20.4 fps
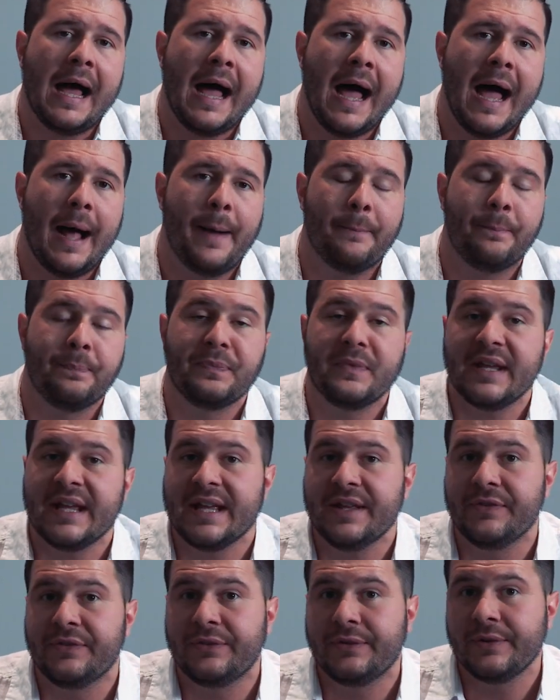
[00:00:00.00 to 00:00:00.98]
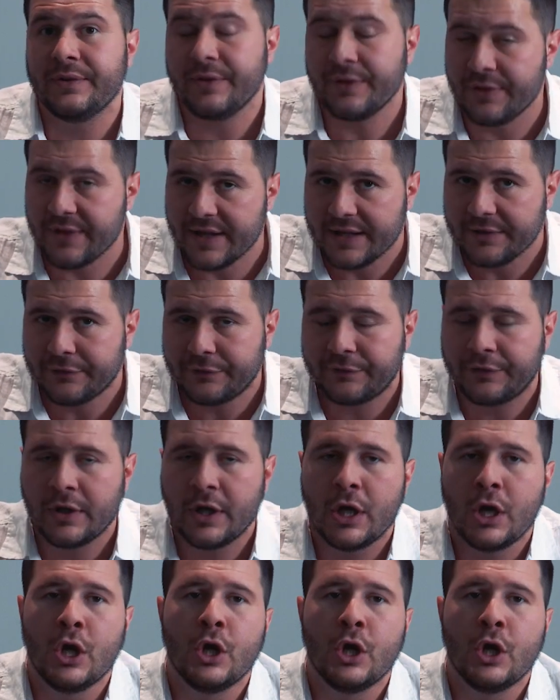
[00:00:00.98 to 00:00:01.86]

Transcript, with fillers: um, is this.